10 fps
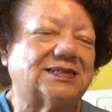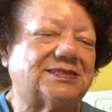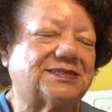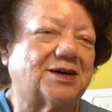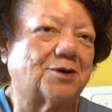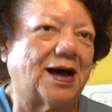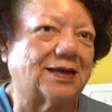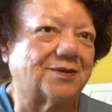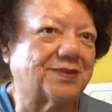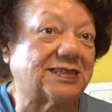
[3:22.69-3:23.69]
So
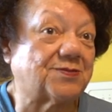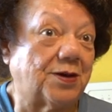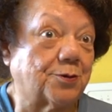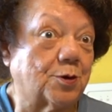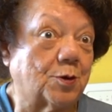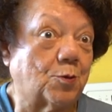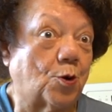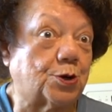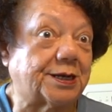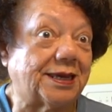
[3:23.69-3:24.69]
that's very
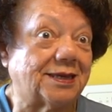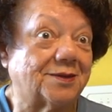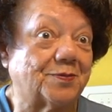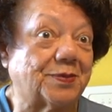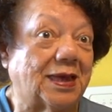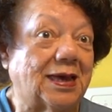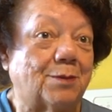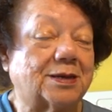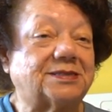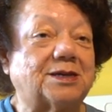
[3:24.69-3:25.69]
rewarding
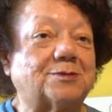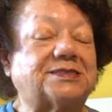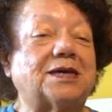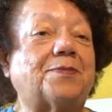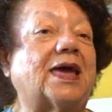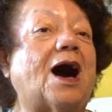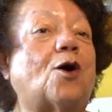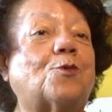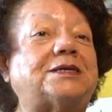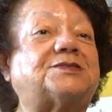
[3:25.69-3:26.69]
because it was something I
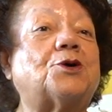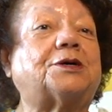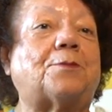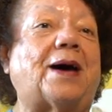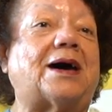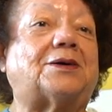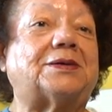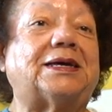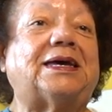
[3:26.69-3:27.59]
always thought about.